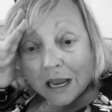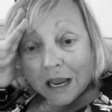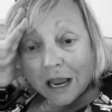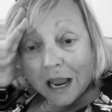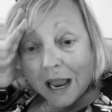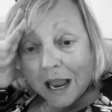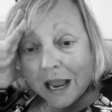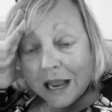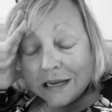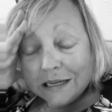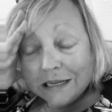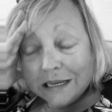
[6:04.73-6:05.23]

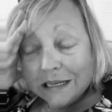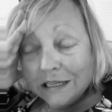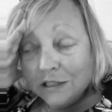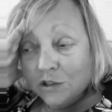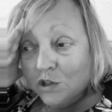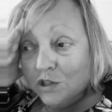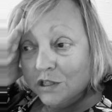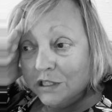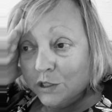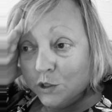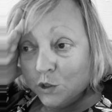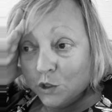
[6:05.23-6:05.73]
And it
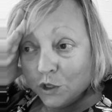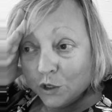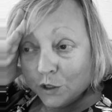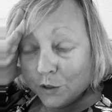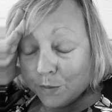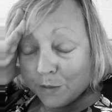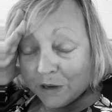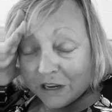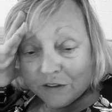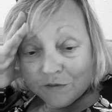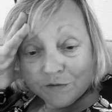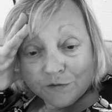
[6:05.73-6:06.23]
just took
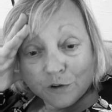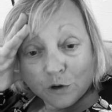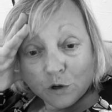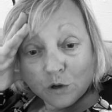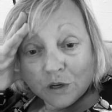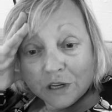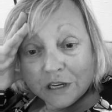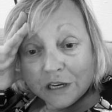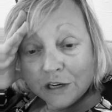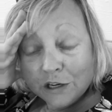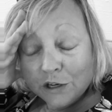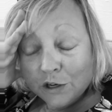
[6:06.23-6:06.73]
me a few
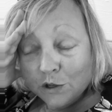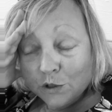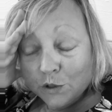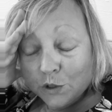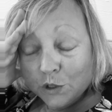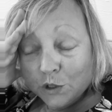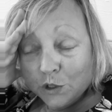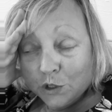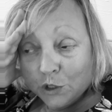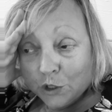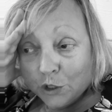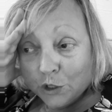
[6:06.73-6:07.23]

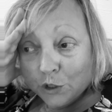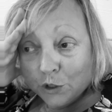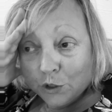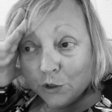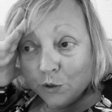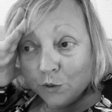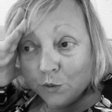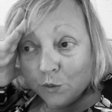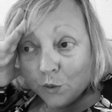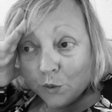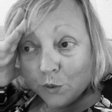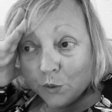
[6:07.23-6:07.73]
years
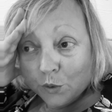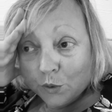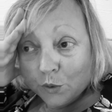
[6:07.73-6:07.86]
to